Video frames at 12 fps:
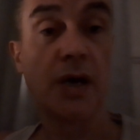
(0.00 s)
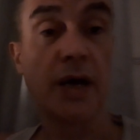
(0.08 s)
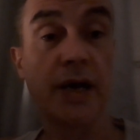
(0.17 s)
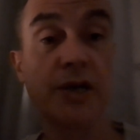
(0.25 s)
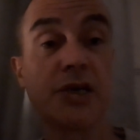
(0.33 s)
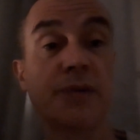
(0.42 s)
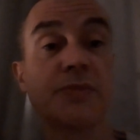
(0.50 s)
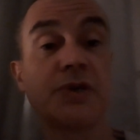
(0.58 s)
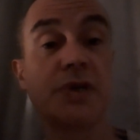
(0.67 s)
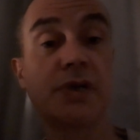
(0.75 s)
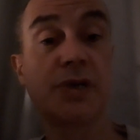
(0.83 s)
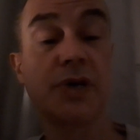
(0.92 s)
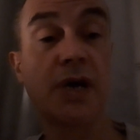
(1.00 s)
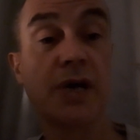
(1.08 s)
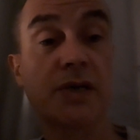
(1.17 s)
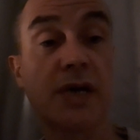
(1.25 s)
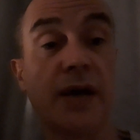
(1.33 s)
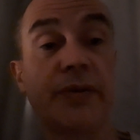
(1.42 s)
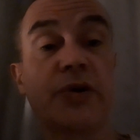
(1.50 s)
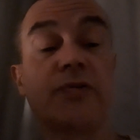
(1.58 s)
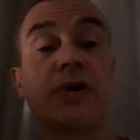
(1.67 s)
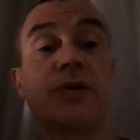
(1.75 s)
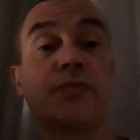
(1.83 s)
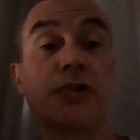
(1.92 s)
HMCTS and the
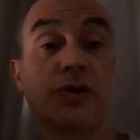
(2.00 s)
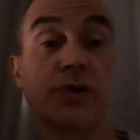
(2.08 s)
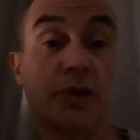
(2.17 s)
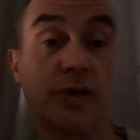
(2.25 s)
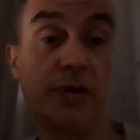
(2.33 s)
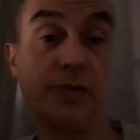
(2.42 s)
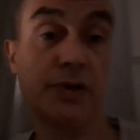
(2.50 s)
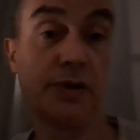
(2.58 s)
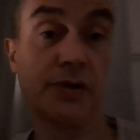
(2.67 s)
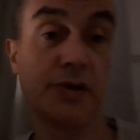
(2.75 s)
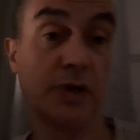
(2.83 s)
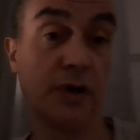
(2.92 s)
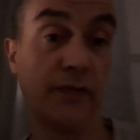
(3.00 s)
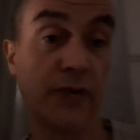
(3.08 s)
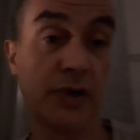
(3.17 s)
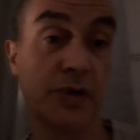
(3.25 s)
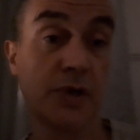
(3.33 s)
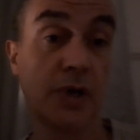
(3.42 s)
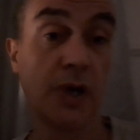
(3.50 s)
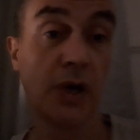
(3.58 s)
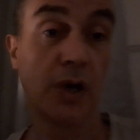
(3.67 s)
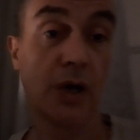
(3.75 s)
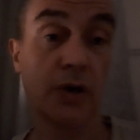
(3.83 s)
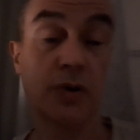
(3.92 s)
Crown Prosecution Service.
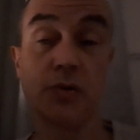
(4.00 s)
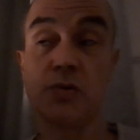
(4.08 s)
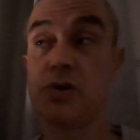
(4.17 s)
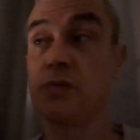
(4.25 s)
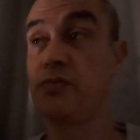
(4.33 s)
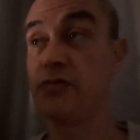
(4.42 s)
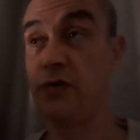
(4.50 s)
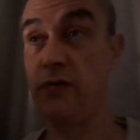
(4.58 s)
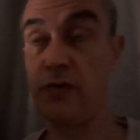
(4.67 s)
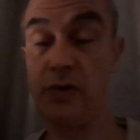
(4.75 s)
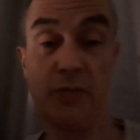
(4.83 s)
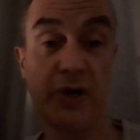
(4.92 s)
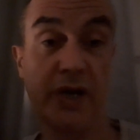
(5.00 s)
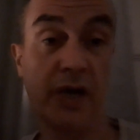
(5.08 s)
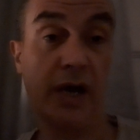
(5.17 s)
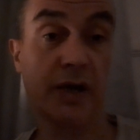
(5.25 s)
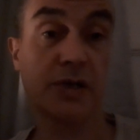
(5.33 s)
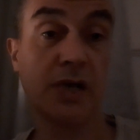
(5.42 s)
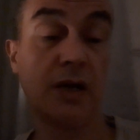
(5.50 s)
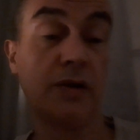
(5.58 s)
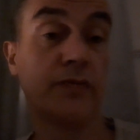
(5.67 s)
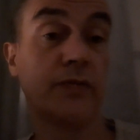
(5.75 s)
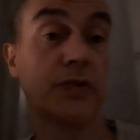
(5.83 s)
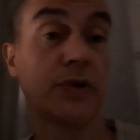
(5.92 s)
I could also prove that my ex,
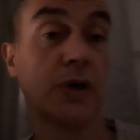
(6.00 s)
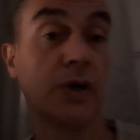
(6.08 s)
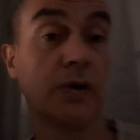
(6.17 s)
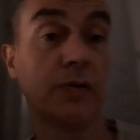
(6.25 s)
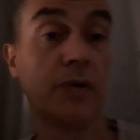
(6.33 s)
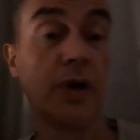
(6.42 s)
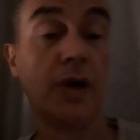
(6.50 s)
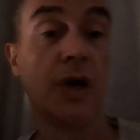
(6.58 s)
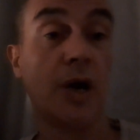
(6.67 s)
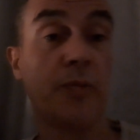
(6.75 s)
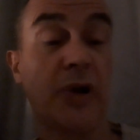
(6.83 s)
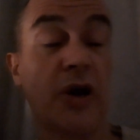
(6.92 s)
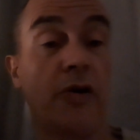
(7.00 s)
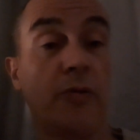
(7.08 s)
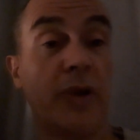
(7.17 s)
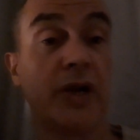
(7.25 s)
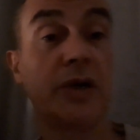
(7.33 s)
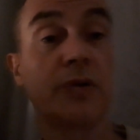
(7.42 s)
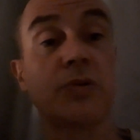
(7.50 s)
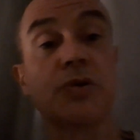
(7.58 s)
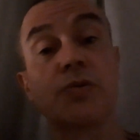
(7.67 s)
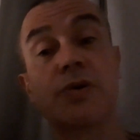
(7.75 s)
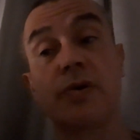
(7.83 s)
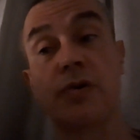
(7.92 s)
Helen Radahl, a paramedic, was
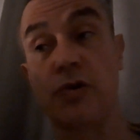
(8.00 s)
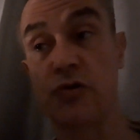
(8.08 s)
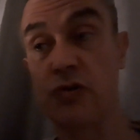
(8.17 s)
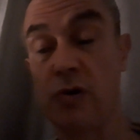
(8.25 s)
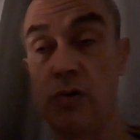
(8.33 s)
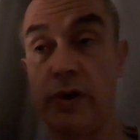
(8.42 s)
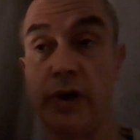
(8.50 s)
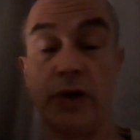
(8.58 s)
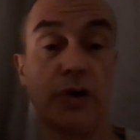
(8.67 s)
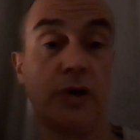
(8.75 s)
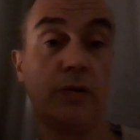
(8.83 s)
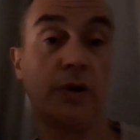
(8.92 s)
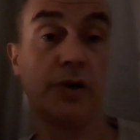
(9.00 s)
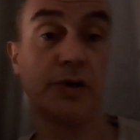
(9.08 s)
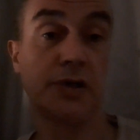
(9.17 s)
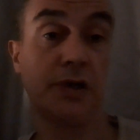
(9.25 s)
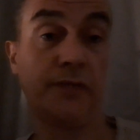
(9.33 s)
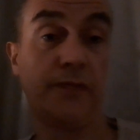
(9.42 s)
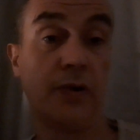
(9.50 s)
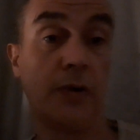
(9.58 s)
also controlling and coercive.